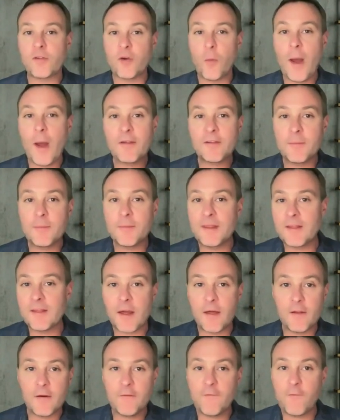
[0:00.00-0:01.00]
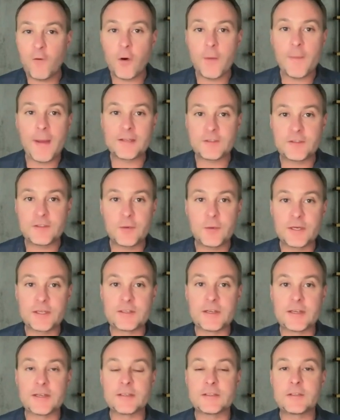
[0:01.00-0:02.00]
So while some of these other formats do
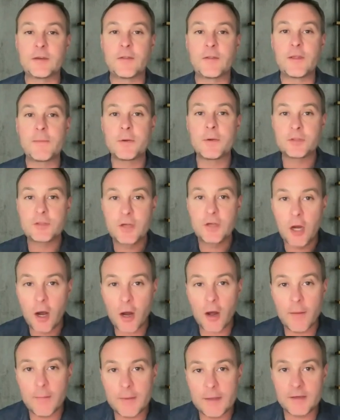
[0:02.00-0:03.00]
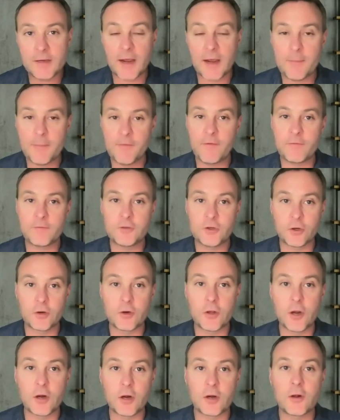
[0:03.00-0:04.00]
exist, the most common type of
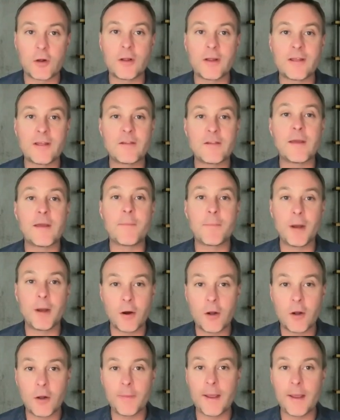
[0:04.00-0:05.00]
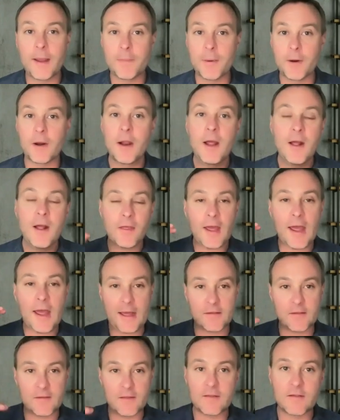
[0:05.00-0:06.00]
journal article is the empirical paper that
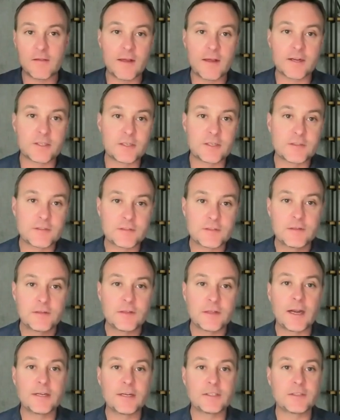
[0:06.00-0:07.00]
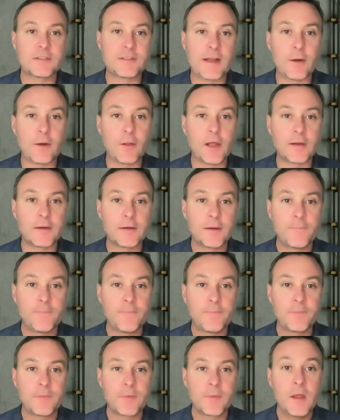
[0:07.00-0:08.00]
has these sections that I just outlined.
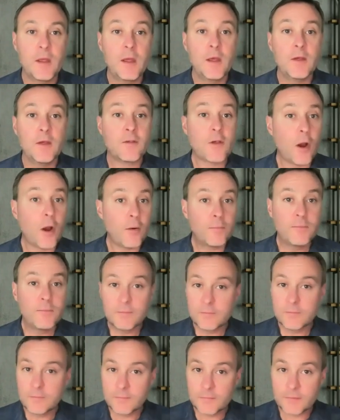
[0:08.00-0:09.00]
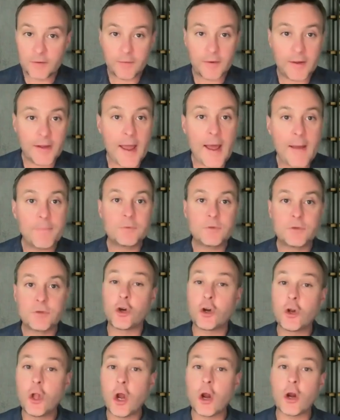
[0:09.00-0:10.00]
So to recap,
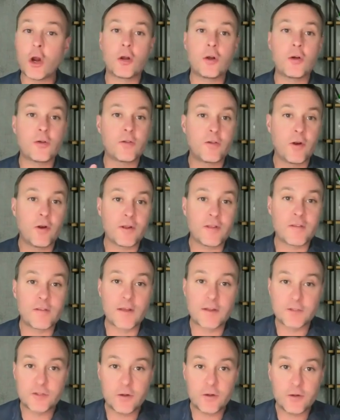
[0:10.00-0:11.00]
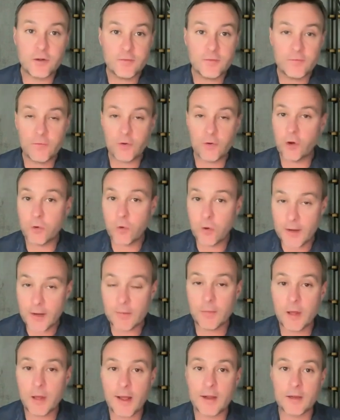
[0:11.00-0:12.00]
journal articles are essential for
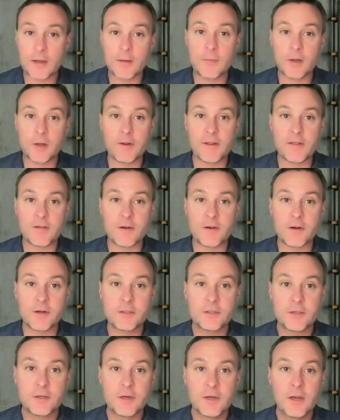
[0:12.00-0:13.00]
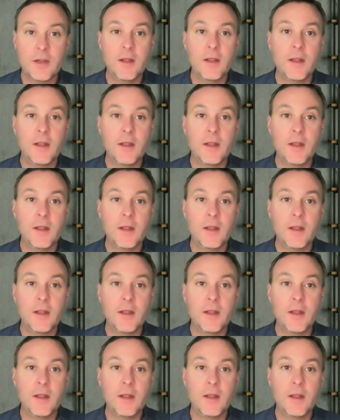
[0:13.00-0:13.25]
credible academic research.